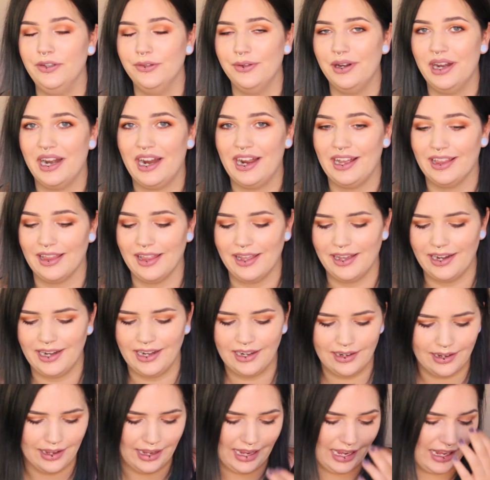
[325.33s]
duty
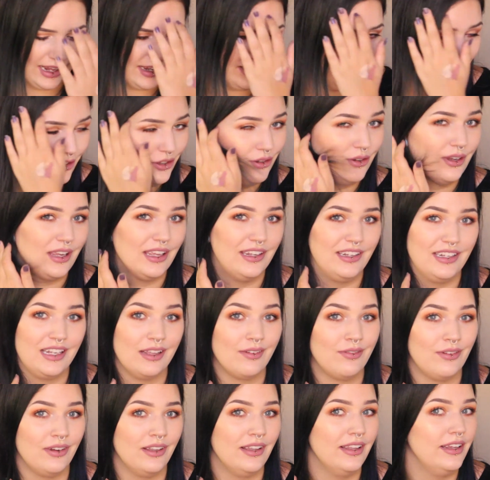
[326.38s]
highlighting and you can
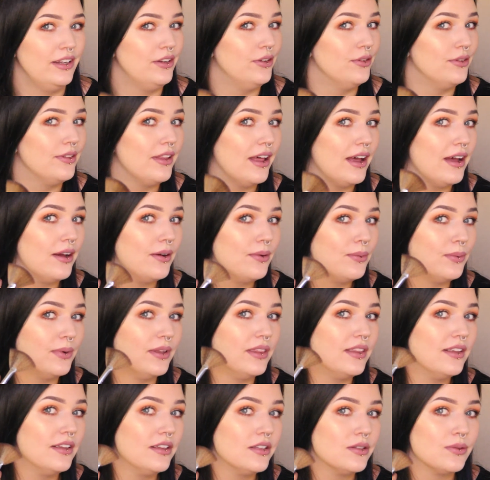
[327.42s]
definitely do that
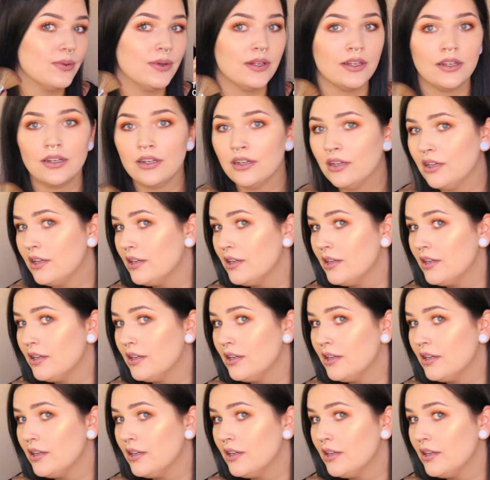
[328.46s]
with this one.